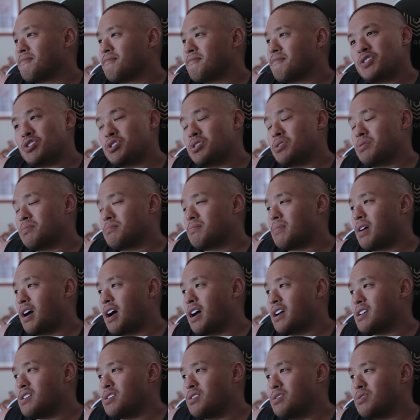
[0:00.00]
shoot,
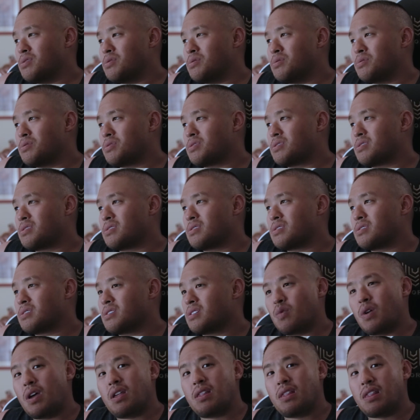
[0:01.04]
I use
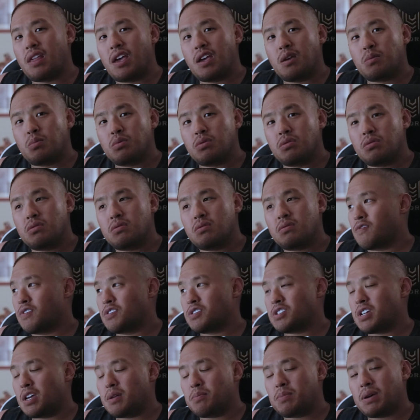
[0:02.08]
Red Label for
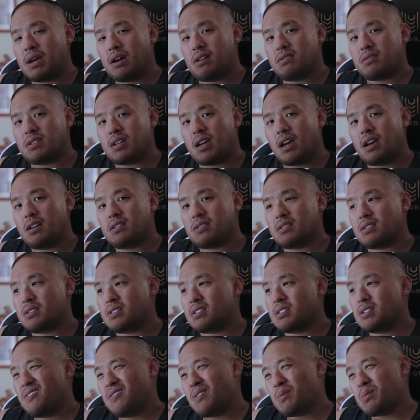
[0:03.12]
10-pound
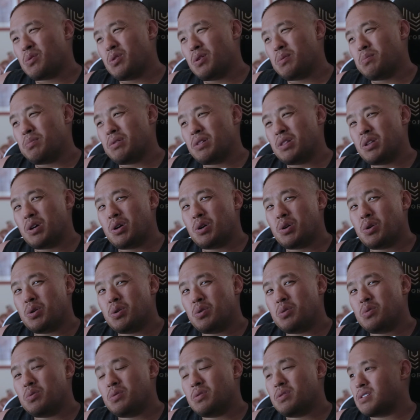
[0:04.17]
test. If I'm going
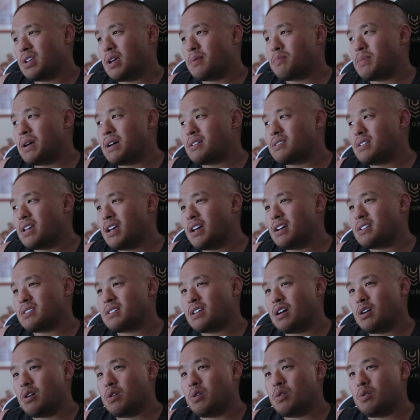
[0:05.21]
below 10-pound test,
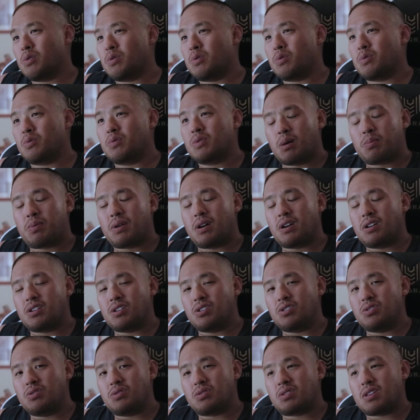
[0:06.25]
I'll probably
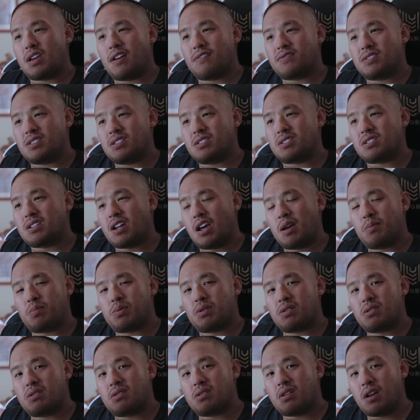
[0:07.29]
use FC
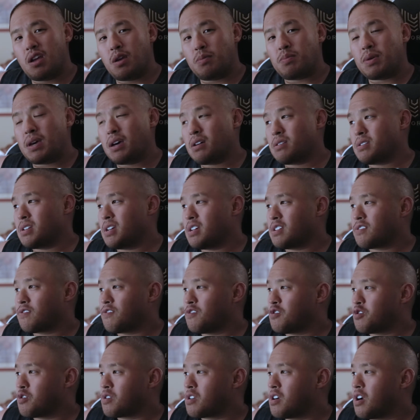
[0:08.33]
Sniper 8-pound test
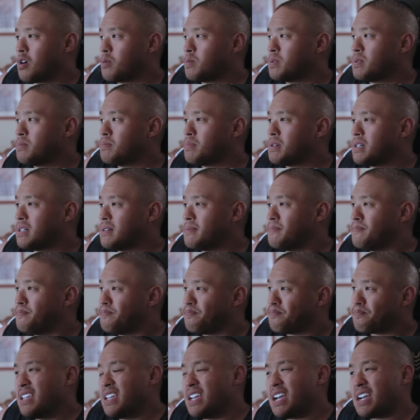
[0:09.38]
fluorocarbon. But
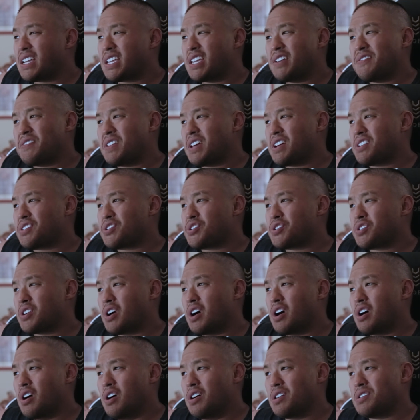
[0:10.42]
yeah, give that a
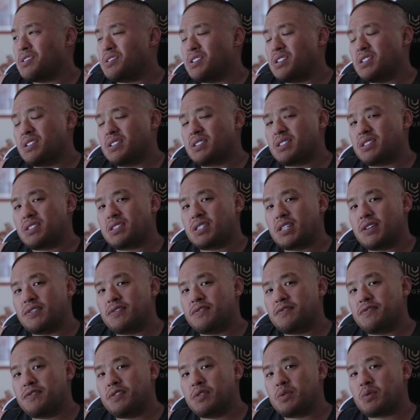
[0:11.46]
shot. All you need is a
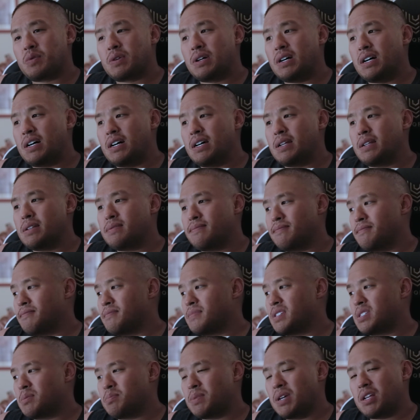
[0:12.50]
7-foot rod.
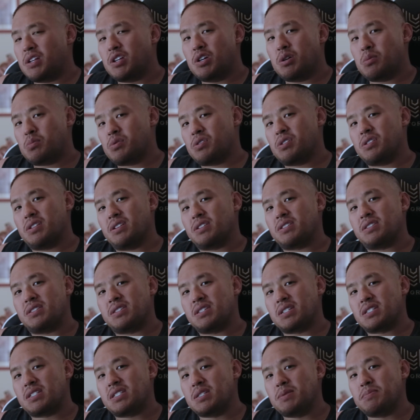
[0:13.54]
Spend no more than
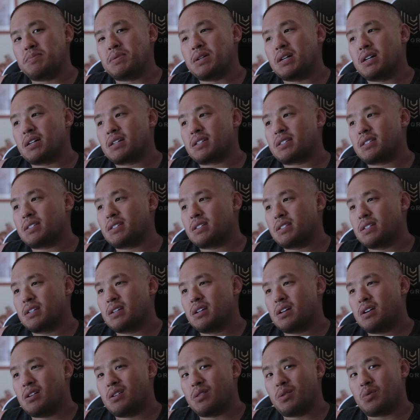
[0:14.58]
$60
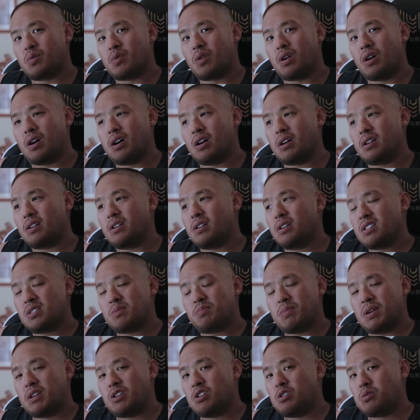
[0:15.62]
on the rod,
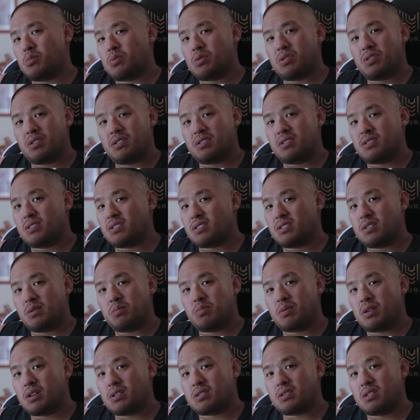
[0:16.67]
spend no more than
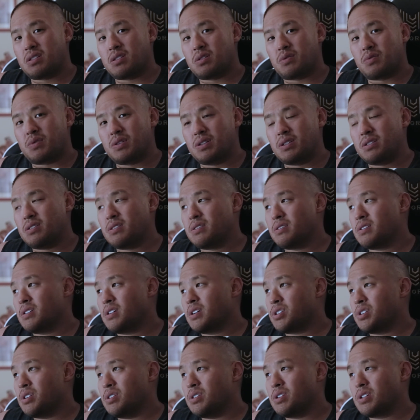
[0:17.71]
$60 on the reel.
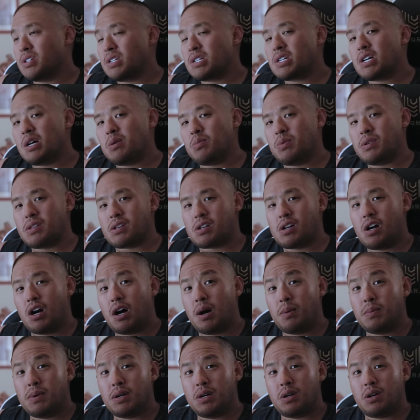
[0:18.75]
Shoot, you can come with a
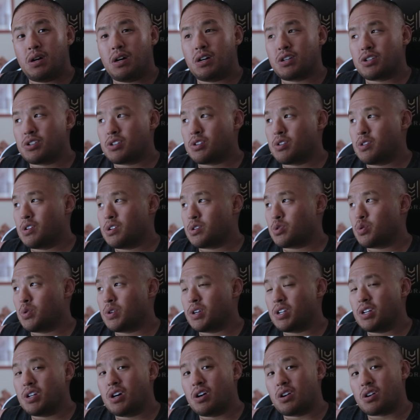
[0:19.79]
combo,
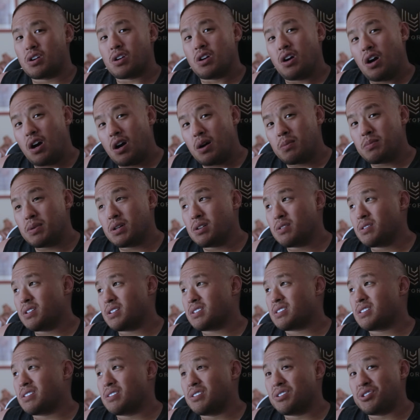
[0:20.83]
$120 combo
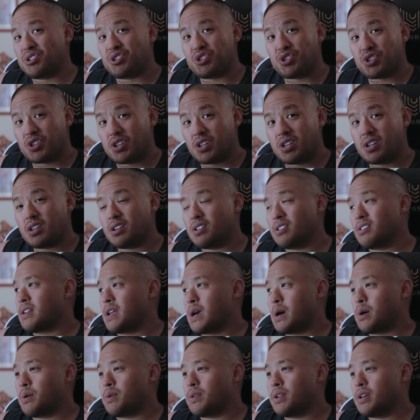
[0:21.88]
that's legit
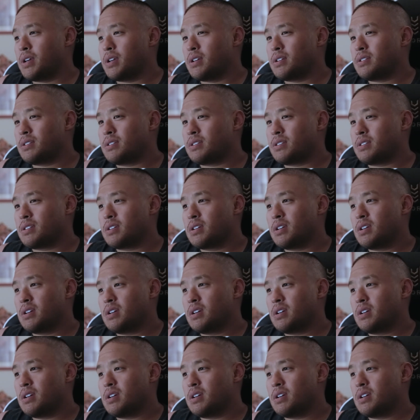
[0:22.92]
nowadays,